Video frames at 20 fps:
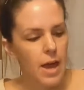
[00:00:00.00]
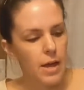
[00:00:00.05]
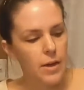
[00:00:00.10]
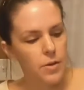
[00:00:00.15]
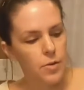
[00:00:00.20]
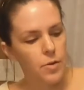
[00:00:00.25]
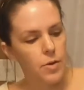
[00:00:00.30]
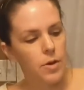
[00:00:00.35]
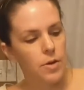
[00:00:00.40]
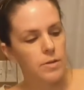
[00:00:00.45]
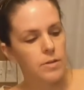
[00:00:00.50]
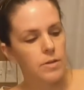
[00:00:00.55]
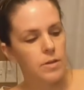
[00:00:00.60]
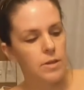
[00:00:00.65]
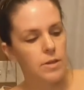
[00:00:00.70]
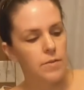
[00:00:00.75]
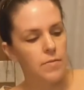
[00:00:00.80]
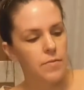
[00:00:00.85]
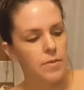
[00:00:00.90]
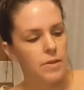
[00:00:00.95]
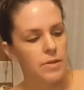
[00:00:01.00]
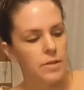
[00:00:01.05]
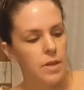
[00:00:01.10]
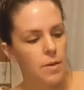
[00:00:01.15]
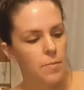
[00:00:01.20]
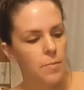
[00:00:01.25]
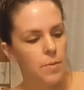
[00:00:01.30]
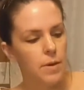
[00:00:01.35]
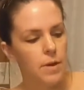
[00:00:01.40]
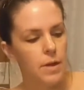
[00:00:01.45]
And you can also lift this
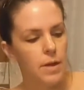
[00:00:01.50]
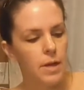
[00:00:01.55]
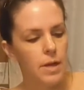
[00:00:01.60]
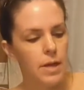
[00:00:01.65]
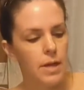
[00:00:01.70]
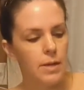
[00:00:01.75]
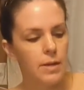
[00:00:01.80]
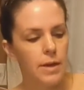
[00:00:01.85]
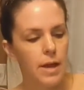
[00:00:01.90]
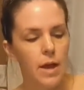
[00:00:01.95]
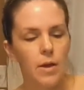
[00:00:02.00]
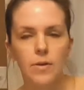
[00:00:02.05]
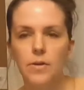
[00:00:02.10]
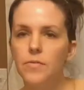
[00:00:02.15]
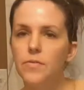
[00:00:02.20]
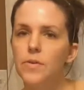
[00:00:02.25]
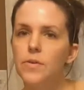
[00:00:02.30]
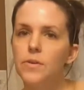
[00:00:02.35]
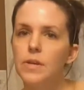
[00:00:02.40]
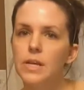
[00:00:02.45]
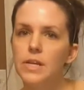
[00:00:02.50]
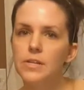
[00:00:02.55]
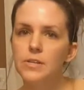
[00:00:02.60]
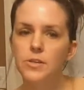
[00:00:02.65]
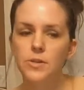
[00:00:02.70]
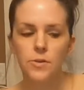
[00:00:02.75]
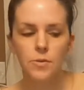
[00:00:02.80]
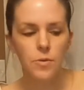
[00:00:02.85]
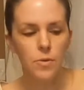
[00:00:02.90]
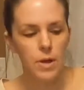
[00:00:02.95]
up and down if you need
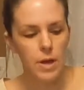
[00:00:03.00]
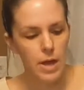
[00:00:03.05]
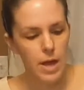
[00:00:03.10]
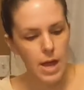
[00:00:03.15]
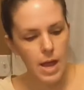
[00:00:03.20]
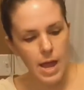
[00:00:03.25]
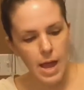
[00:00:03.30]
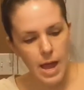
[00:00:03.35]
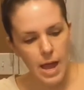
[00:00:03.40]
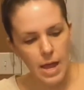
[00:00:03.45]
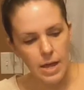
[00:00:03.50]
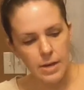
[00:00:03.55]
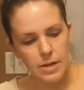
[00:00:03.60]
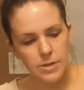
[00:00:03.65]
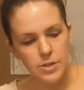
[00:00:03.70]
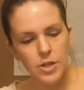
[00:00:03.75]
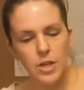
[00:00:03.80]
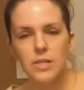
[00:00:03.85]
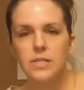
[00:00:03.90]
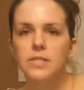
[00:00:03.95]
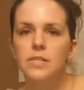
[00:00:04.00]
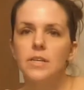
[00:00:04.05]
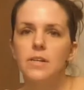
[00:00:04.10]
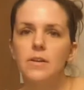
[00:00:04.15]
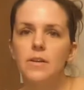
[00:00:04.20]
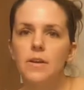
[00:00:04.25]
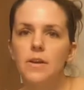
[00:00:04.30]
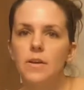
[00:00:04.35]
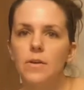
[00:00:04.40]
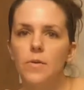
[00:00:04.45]
to and adjust
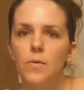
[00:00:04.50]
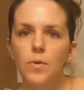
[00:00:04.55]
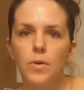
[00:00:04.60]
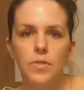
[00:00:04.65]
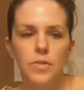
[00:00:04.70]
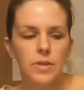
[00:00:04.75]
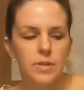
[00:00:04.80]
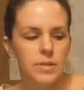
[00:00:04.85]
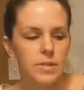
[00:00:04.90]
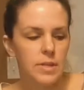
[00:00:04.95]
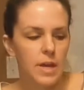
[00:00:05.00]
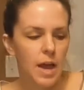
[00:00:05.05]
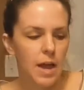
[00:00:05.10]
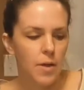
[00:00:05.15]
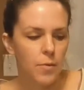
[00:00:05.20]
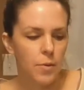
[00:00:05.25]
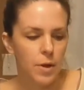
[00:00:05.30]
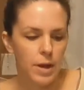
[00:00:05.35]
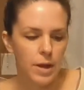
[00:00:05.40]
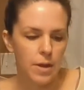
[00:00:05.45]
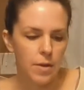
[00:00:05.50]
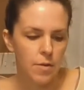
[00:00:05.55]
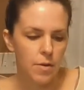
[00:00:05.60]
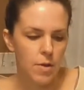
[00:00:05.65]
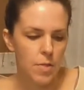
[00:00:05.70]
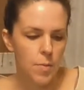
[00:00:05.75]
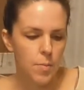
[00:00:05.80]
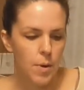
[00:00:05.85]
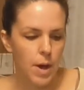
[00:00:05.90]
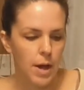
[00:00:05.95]
it with this dial right
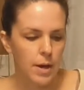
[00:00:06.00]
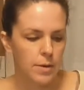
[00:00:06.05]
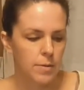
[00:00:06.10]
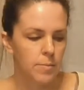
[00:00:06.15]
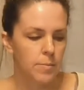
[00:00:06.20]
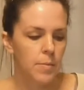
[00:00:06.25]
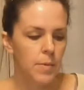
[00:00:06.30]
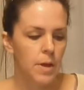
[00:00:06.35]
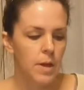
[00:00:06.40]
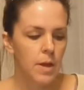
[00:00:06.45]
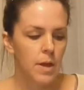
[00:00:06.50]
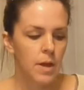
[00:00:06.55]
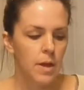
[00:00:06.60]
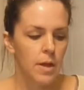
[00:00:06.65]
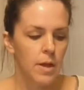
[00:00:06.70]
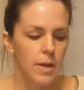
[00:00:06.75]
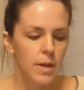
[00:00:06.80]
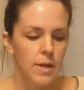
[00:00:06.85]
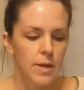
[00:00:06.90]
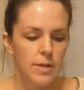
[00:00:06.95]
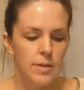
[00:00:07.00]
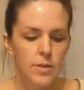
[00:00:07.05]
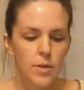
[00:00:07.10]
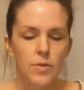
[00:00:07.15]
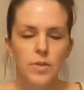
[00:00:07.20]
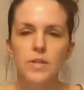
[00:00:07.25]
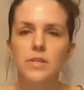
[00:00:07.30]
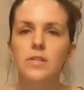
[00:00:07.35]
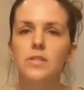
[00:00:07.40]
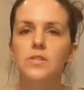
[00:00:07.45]
here on the bottom.
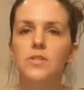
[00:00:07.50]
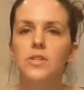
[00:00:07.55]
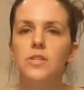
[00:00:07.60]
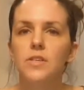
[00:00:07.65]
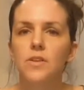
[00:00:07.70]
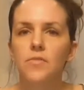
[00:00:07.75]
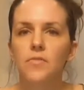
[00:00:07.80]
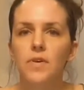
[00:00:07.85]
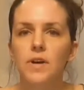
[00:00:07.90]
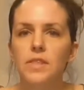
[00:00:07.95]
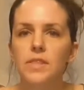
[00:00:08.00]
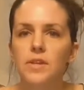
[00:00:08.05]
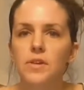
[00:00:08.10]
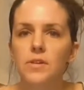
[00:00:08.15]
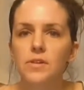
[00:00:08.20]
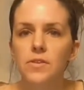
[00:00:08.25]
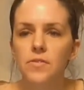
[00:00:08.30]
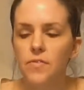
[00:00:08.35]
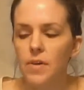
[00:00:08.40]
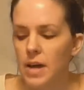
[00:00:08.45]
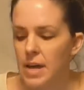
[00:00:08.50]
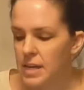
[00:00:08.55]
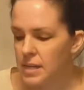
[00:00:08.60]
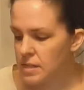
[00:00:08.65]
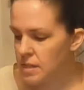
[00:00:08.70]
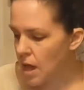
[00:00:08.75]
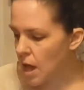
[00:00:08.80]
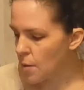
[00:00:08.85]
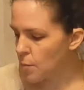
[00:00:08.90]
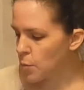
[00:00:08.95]
So this is just a fun little
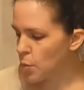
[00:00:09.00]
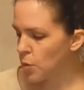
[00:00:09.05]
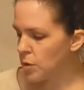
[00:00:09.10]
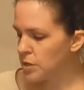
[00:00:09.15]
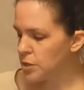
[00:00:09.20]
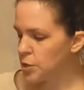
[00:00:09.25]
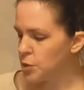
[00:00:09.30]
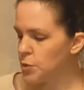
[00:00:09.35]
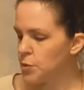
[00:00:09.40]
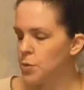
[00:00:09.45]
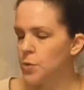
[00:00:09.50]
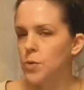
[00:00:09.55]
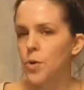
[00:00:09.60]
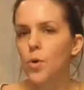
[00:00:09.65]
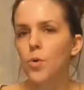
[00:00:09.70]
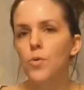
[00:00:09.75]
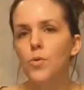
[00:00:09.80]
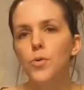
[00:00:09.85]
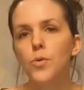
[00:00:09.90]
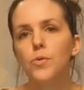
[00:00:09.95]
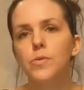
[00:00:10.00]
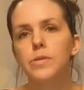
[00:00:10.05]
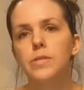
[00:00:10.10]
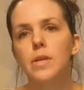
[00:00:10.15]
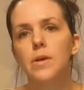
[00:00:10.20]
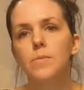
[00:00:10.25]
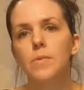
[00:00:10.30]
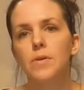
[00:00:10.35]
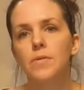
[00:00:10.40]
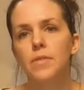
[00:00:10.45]
device. I'm going to go through
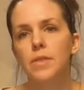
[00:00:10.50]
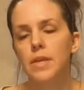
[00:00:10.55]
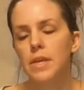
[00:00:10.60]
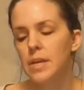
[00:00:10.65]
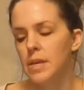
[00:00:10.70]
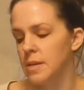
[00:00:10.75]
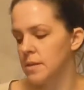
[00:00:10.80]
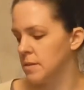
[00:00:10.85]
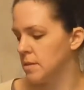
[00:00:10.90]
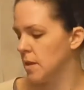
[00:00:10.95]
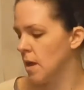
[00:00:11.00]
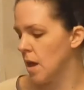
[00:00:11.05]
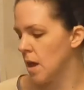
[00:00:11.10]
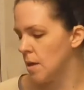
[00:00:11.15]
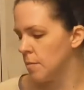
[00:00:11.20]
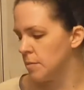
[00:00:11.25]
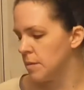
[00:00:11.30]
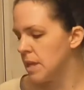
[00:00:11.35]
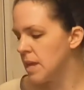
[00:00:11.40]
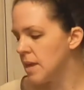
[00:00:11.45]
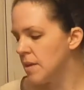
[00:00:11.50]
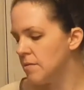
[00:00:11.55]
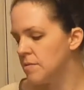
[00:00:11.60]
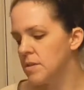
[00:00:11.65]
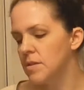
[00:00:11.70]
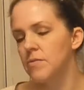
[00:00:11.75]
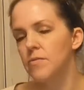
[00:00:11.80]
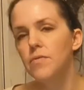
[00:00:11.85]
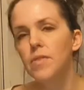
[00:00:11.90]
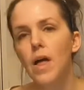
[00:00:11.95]
some of these
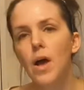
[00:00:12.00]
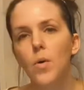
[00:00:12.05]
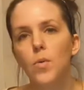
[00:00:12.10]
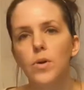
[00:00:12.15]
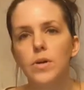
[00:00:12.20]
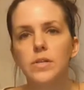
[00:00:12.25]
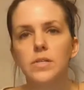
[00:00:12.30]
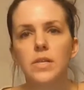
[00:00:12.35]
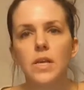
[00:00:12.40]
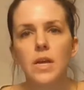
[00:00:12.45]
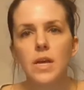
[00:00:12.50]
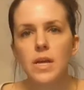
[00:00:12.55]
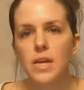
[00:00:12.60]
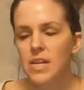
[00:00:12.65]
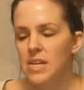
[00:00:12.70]
leaves and flowers